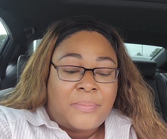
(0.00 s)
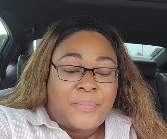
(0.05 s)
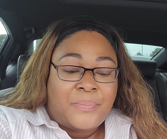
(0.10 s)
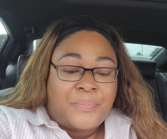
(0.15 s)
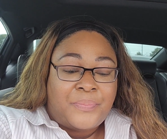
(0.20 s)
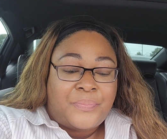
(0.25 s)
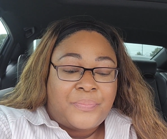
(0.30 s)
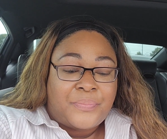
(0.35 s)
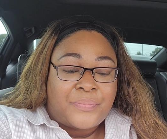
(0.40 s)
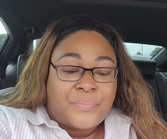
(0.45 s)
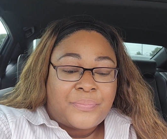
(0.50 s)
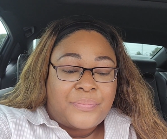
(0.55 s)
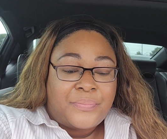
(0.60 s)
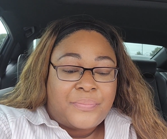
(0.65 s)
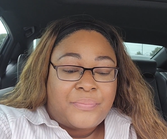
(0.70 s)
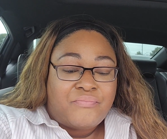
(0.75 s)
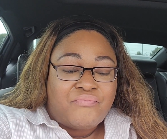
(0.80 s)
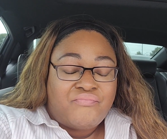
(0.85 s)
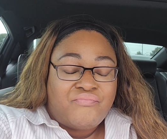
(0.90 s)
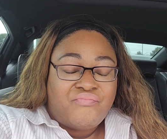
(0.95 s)

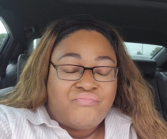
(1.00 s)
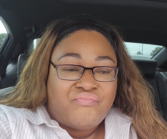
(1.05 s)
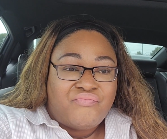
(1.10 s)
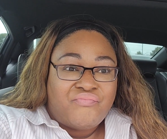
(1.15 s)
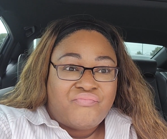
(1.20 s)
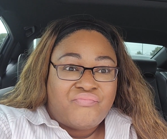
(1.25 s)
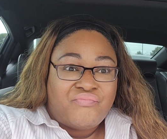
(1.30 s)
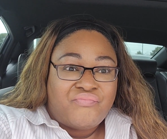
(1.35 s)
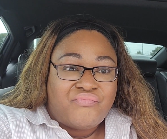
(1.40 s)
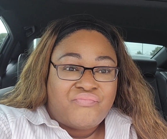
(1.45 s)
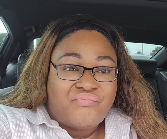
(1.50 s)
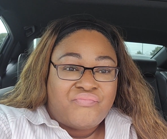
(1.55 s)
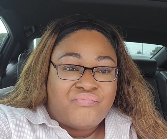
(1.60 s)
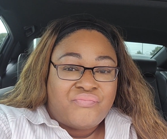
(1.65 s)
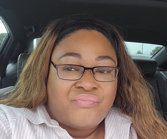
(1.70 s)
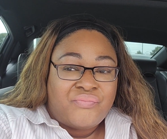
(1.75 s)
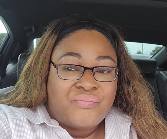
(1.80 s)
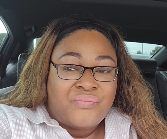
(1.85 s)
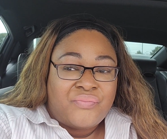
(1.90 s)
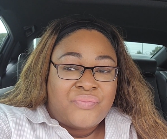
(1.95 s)

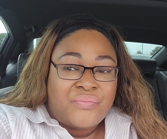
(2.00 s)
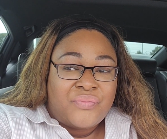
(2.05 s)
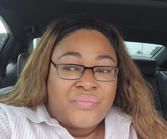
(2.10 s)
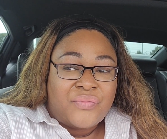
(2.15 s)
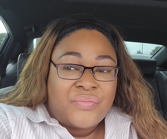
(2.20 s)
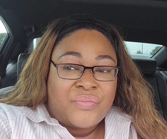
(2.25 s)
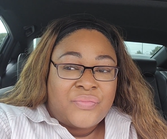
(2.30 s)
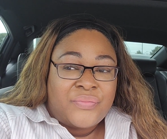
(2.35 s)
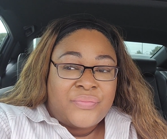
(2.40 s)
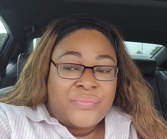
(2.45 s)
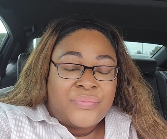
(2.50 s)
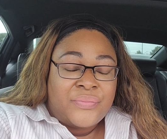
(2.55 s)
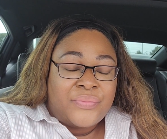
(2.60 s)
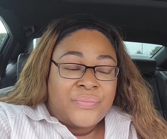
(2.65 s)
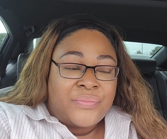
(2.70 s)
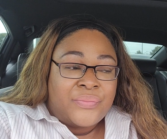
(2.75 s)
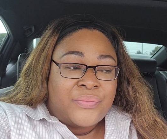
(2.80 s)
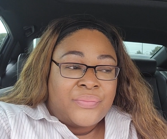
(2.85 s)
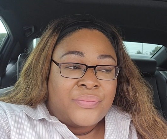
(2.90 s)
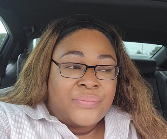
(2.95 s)

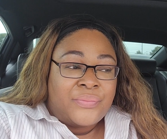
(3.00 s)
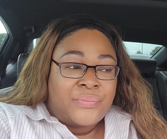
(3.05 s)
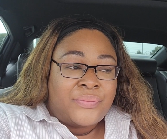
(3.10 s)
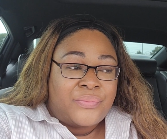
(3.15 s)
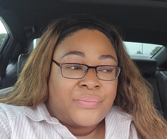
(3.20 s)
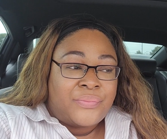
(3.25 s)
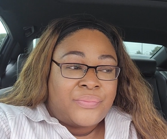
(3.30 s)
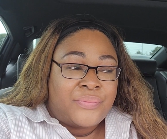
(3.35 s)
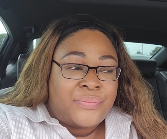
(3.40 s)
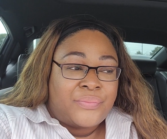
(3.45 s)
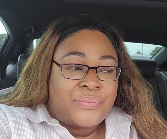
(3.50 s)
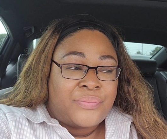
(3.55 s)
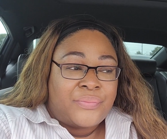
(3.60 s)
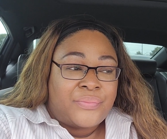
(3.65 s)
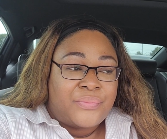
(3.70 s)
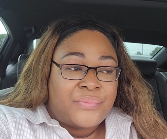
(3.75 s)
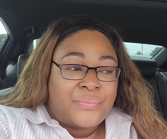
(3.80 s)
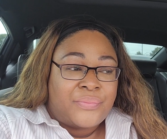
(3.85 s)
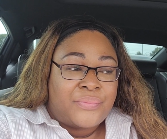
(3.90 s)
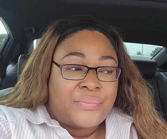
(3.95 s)

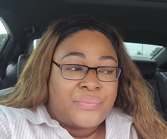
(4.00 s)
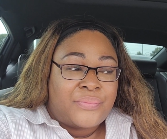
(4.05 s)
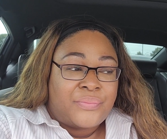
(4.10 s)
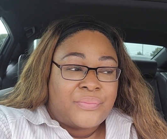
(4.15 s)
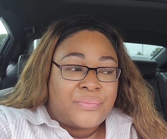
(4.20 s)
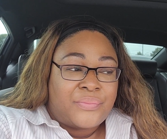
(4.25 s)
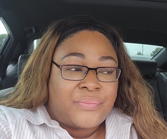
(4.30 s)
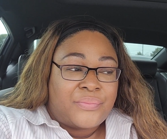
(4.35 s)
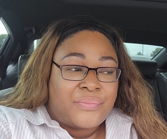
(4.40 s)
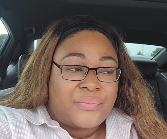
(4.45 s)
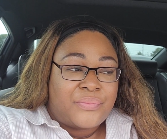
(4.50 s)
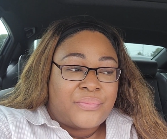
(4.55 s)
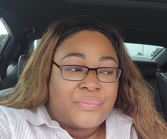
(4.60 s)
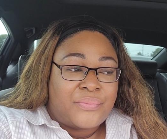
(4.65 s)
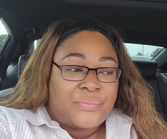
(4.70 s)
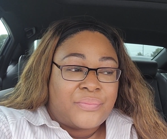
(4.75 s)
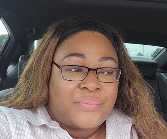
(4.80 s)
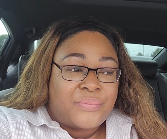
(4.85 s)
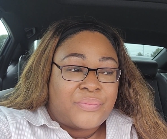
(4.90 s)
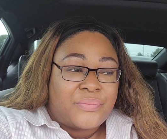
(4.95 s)

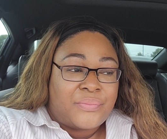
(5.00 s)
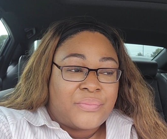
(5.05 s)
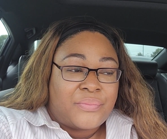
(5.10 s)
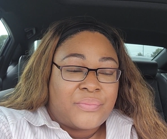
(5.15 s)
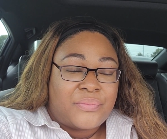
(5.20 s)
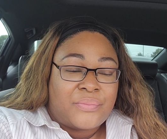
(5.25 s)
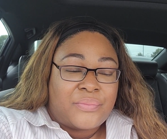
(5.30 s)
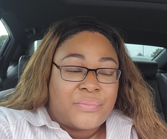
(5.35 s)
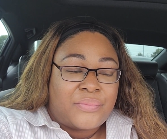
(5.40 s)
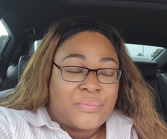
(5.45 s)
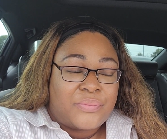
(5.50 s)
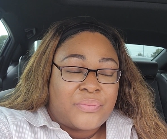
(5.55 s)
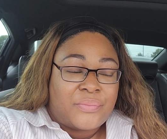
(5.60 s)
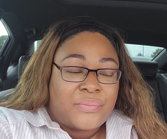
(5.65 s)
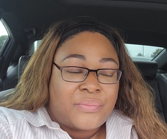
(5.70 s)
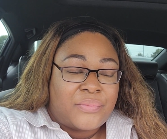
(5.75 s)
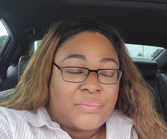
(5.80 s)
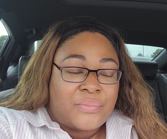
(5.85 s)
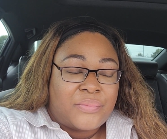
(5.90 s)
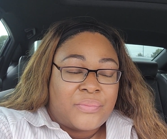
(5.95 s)

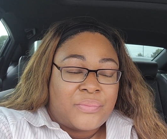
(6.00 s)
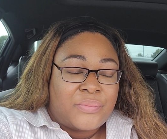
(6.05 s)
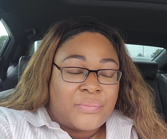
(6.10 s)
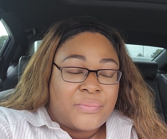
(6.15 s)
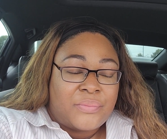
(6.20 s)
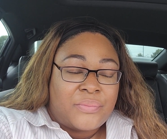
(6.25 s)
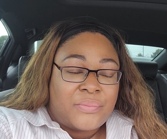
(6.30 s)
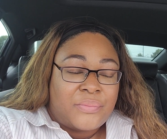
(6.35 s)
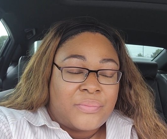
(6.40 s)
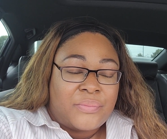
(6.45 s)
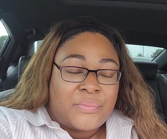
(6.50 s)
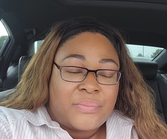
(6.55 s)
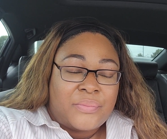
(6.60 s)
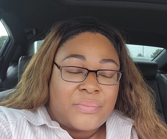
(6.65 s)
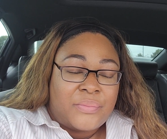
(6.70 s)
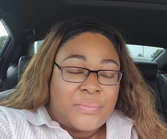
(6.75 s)
No one is speaking in this clip.